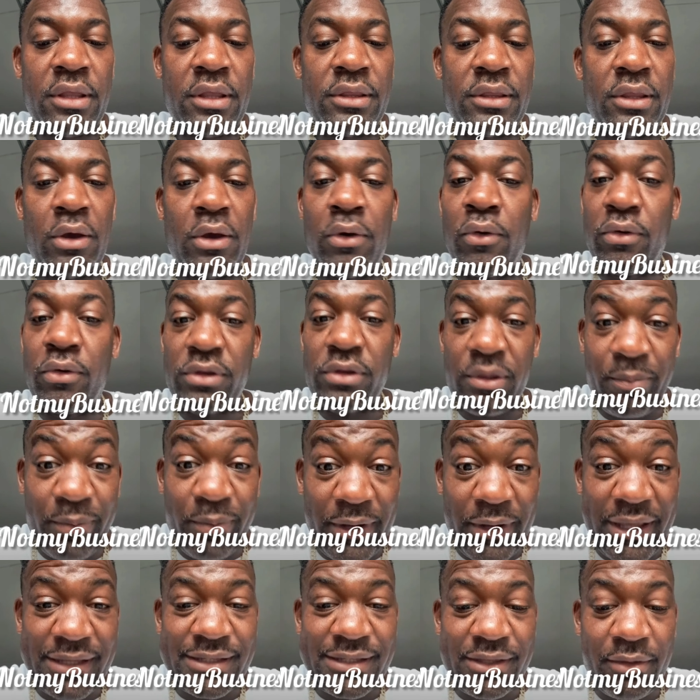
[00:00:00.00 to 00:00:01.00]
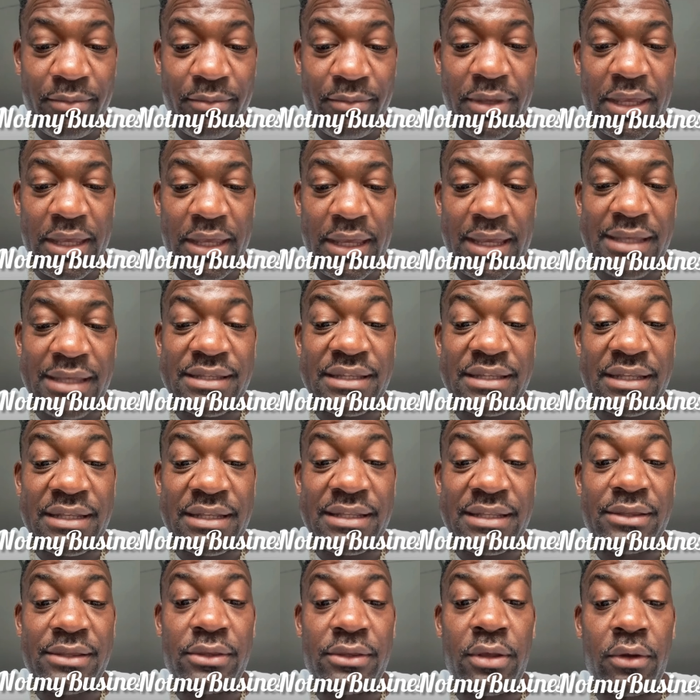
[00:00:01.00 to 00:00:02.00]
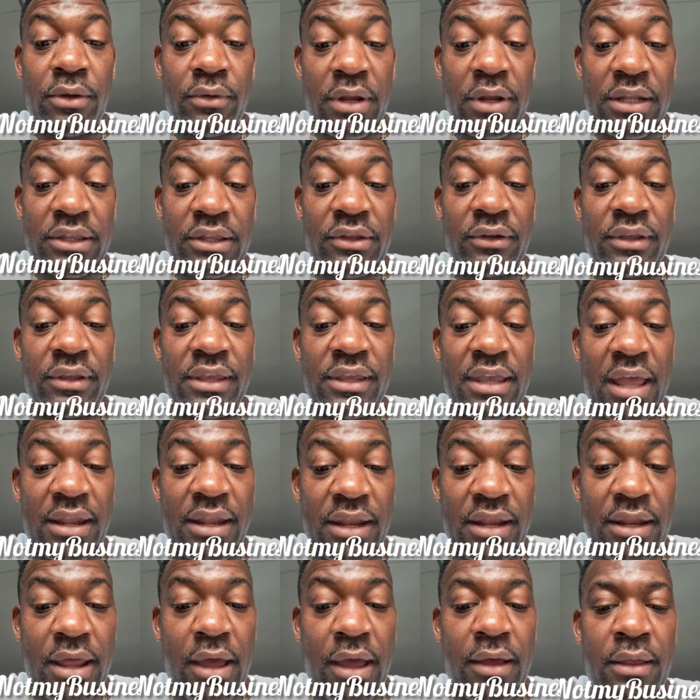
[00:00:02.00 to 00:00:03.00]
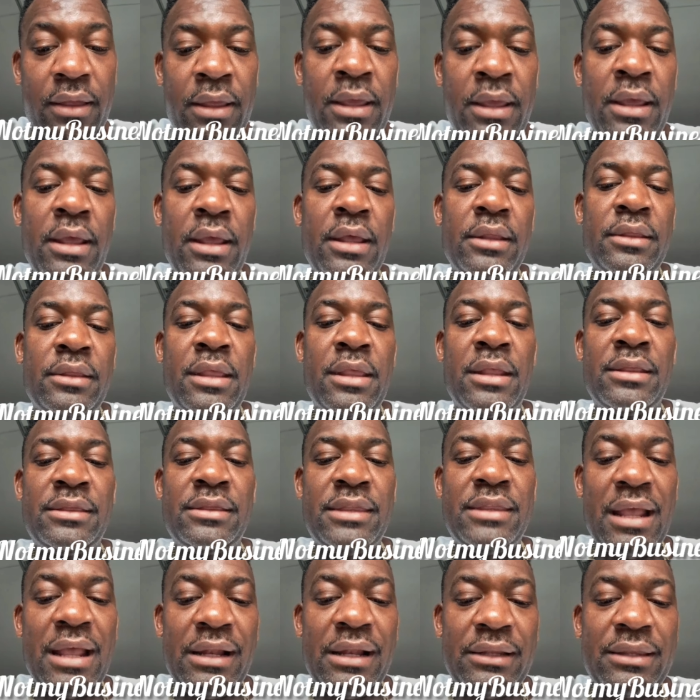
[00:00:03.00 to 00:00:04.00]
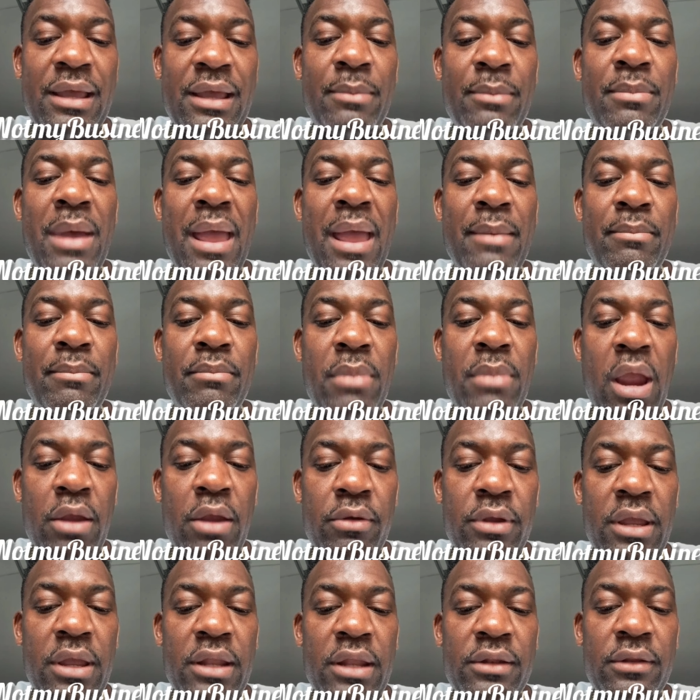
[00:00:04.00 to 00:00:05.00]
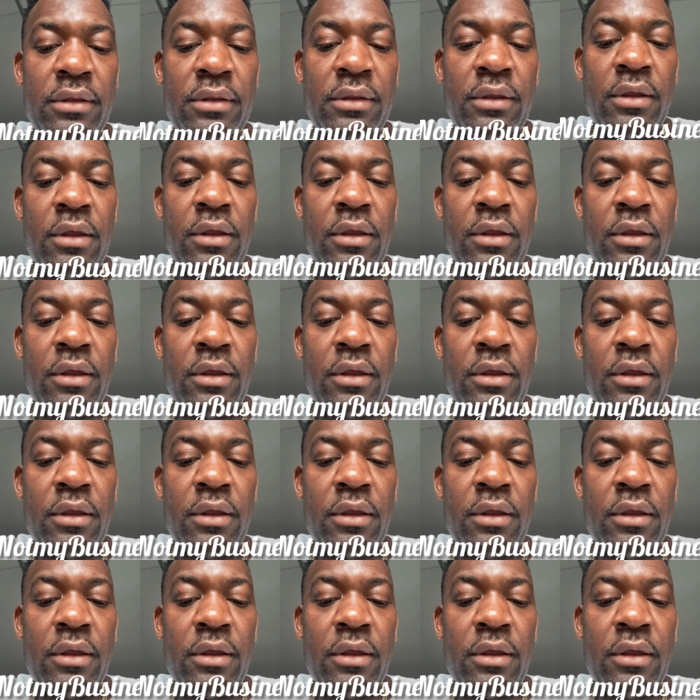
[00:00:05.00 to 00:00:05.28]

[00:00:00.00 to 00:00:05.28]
The only place to be is in Toronto, Canada, the Delta by Marriott.